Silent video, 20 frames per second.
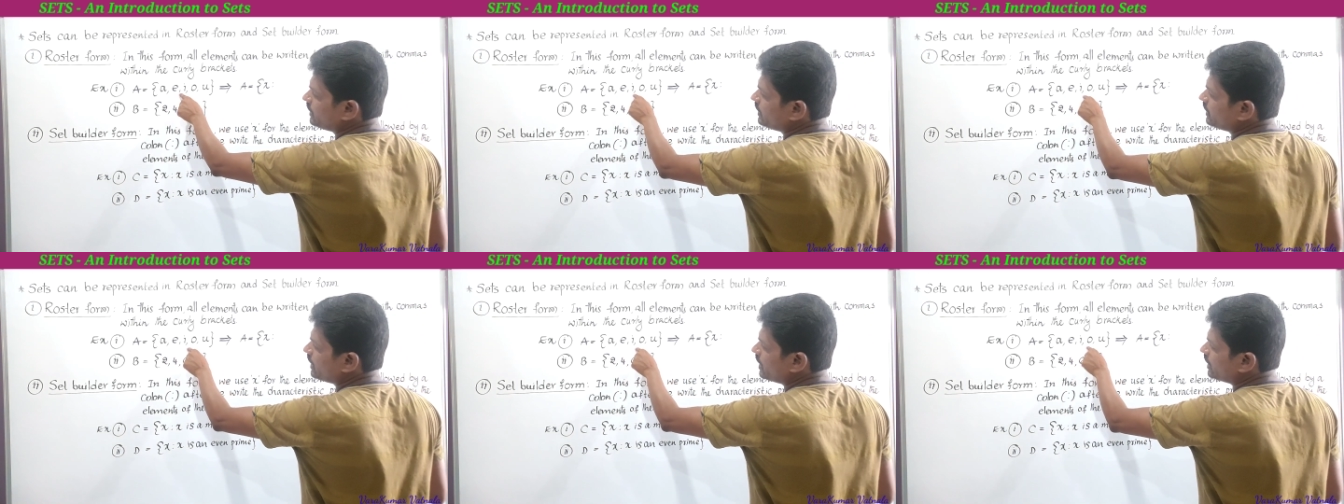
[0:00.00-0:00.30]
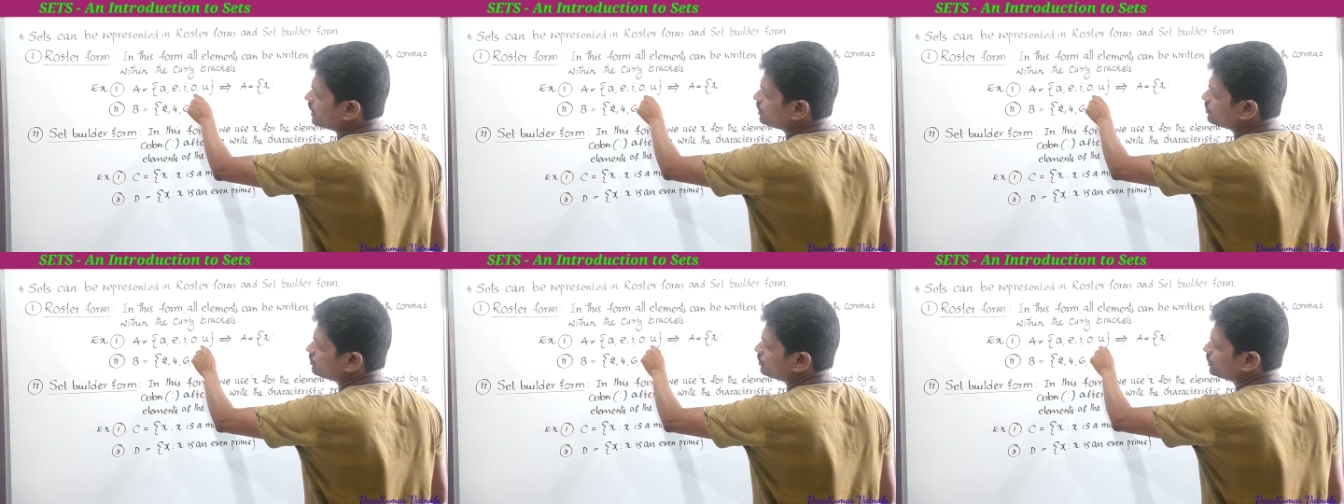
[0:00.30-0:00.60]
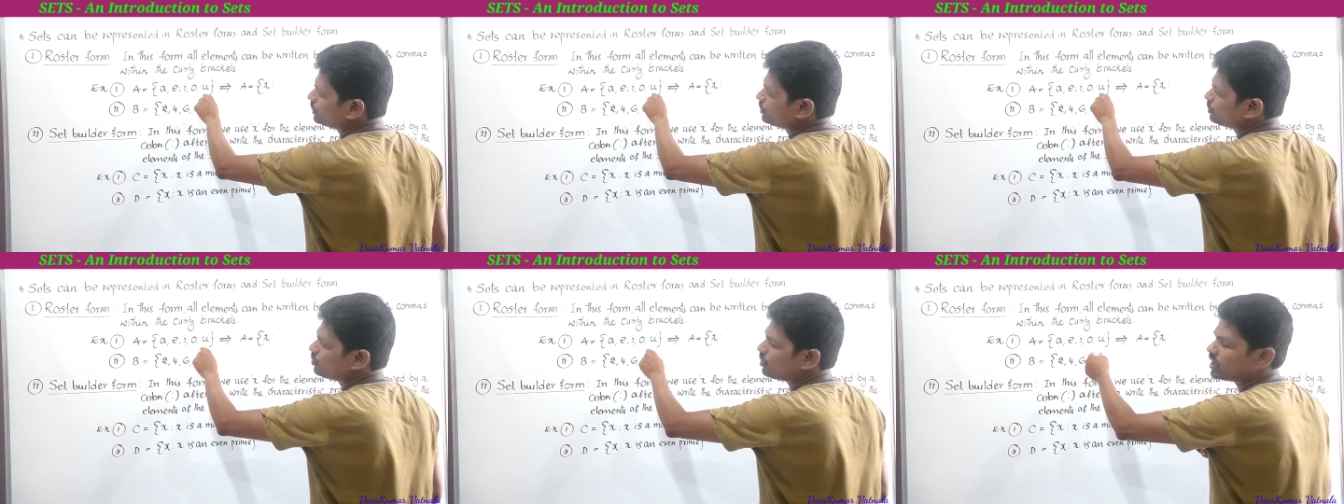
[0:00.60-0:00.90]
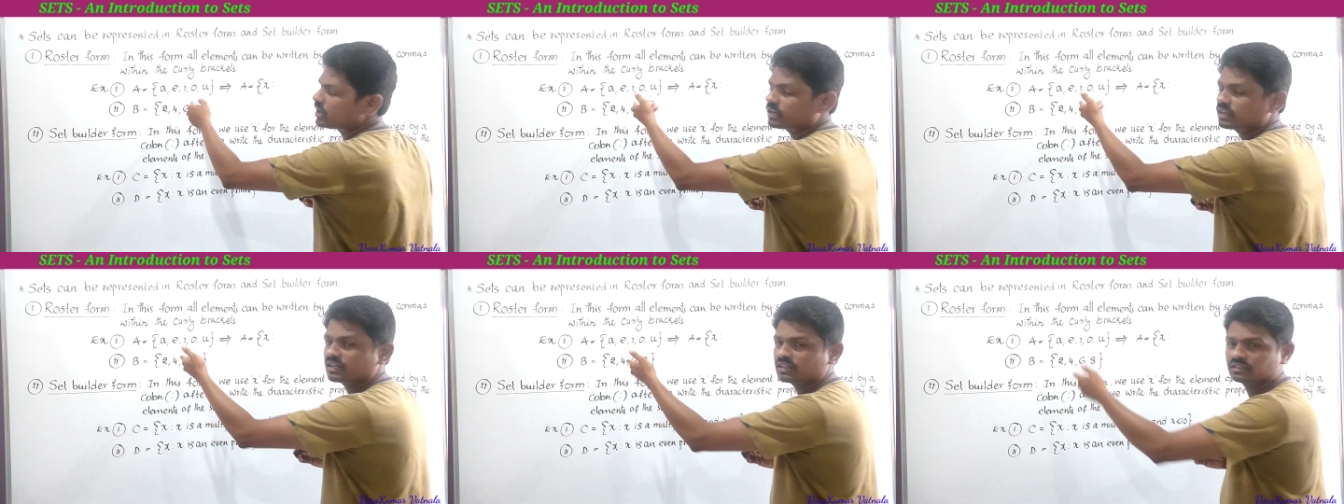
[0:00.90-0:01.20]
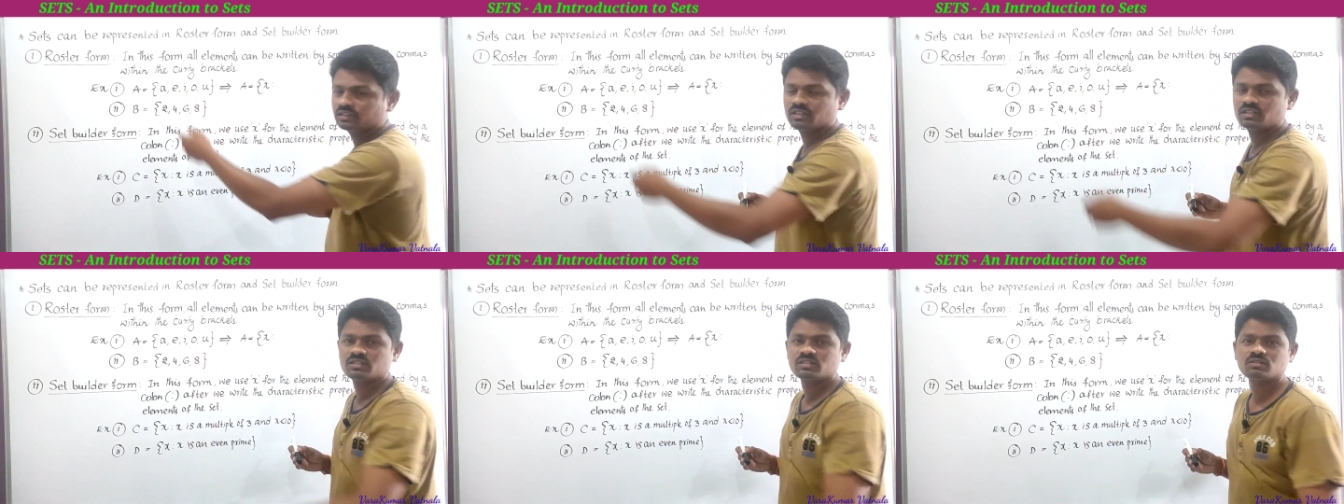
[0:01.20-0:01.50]
e i o u what are
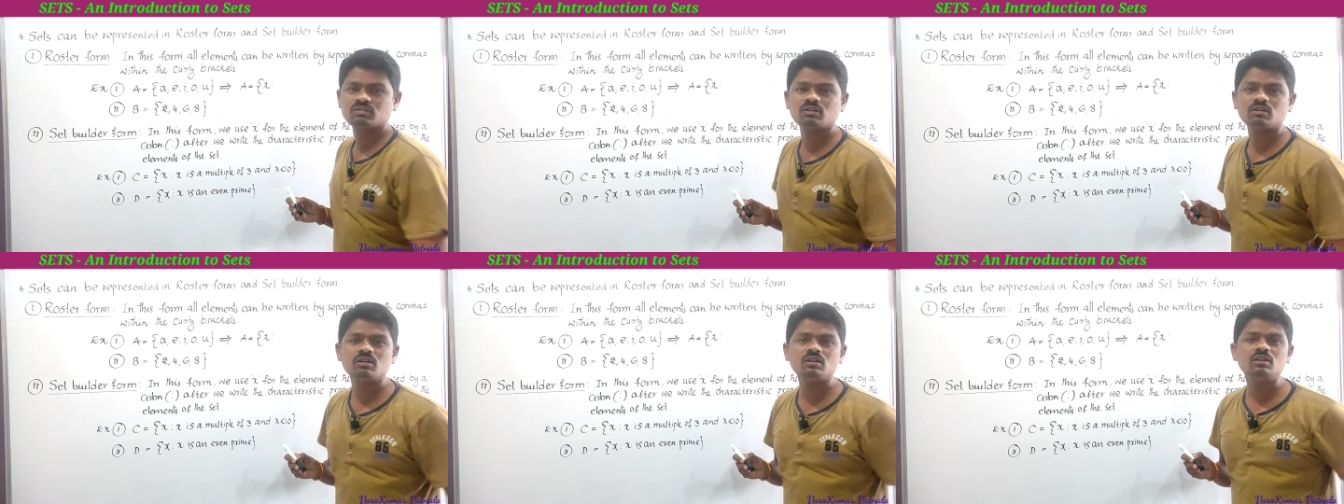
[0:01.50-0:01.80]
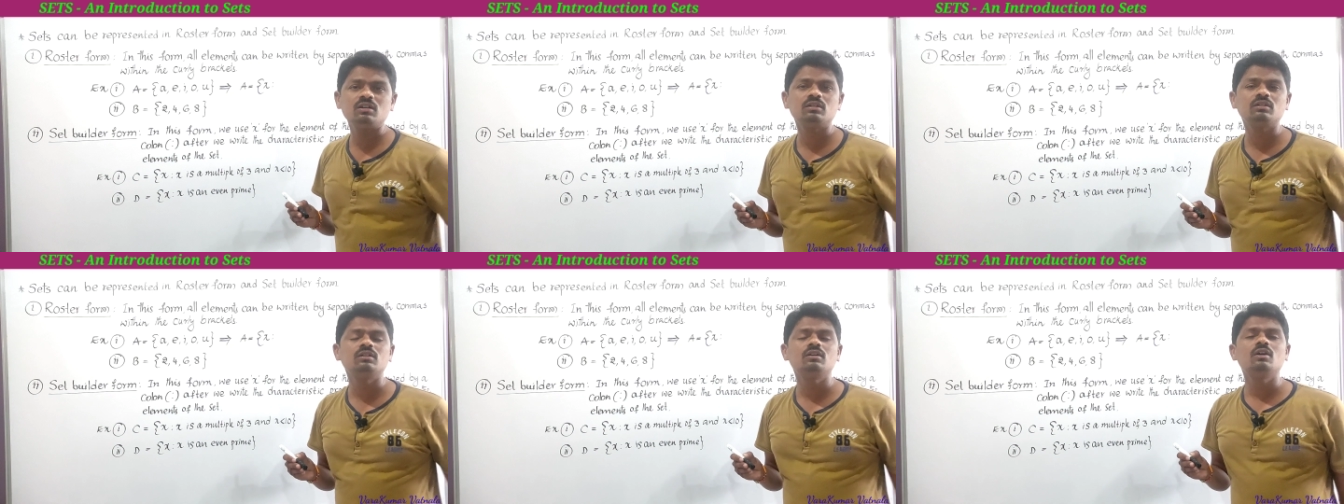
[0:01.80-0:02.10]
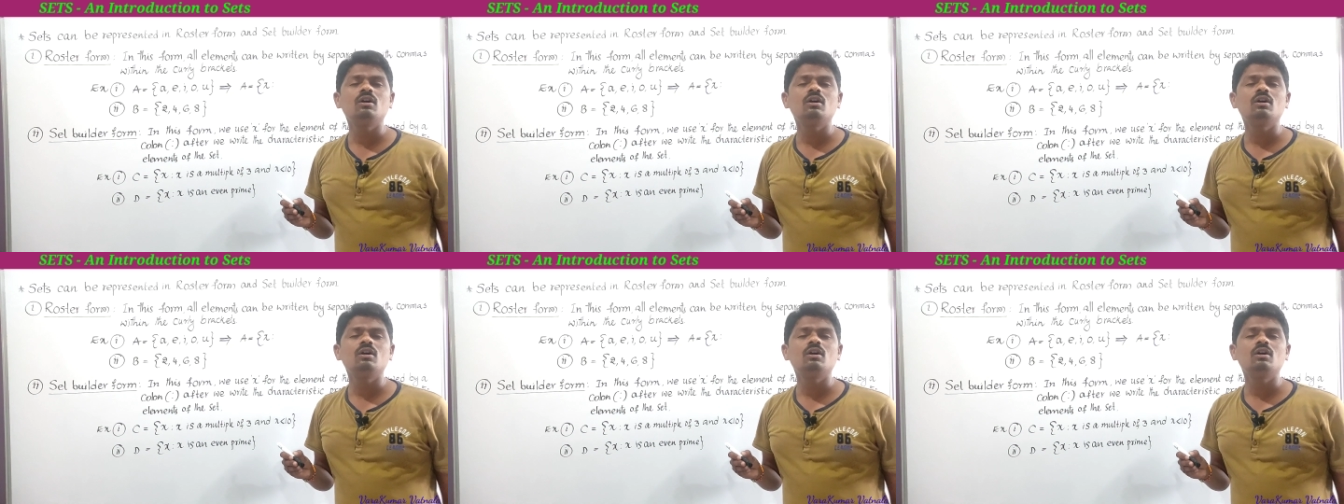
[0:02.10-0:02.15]
these called